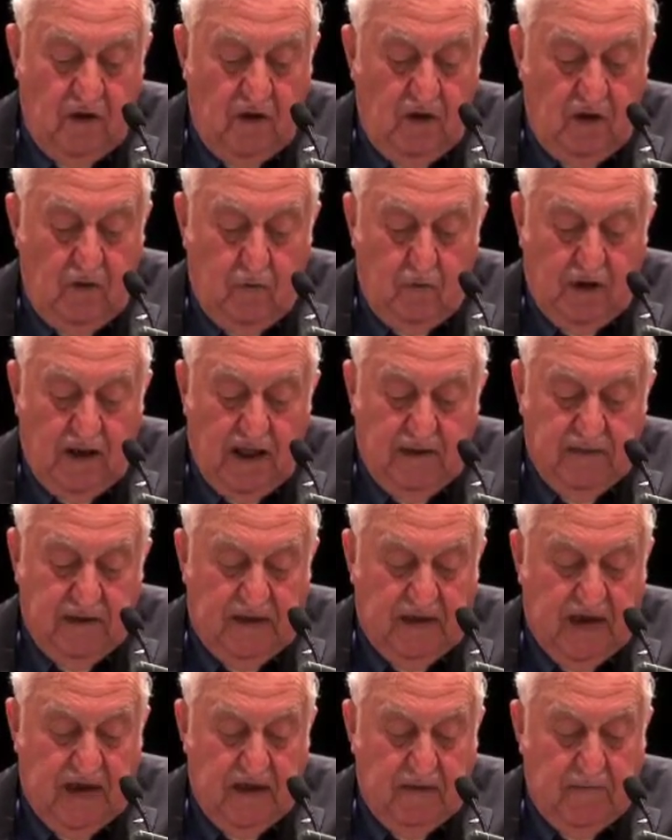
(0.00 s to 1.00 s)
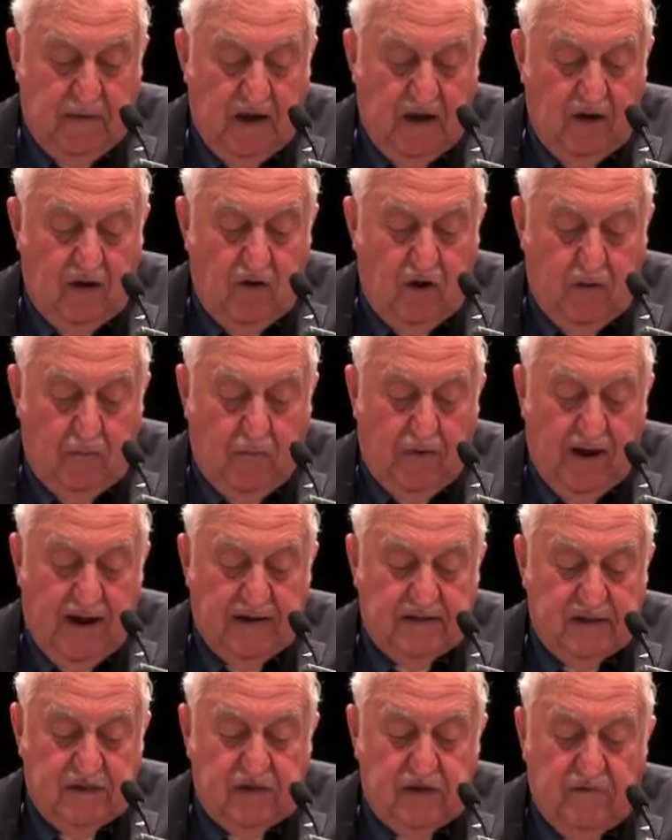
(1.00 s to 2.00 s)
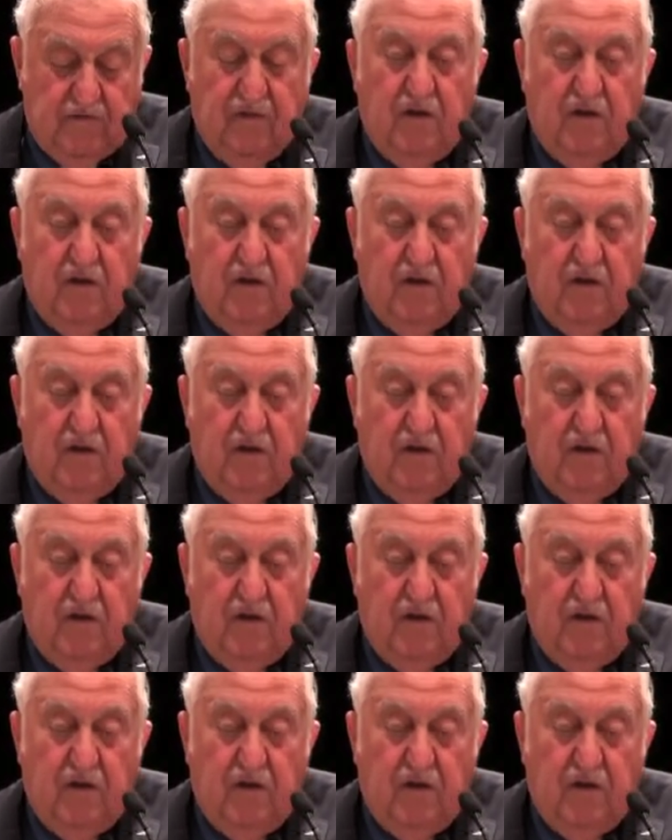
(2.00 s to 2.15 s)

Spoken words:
When I began my law practice in